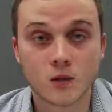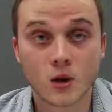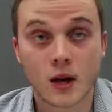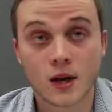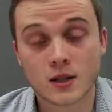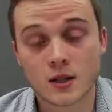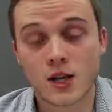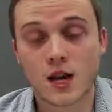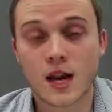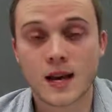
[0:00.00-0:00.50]
Well,
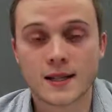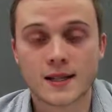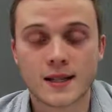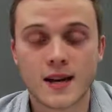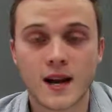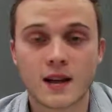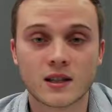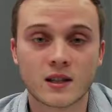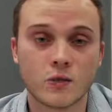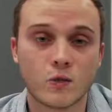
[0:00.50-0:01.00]
actually 8
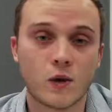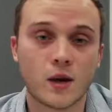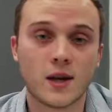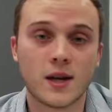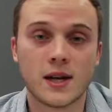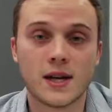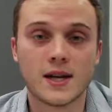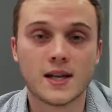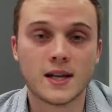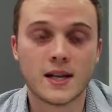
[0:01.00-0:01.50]
stocks and
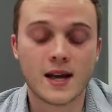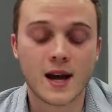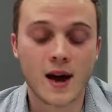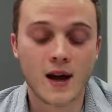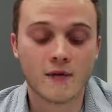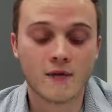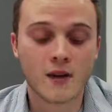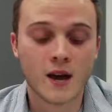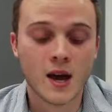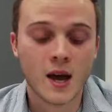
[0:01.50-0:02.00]
1
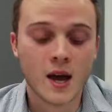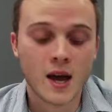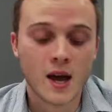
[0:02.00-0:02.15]
ETF.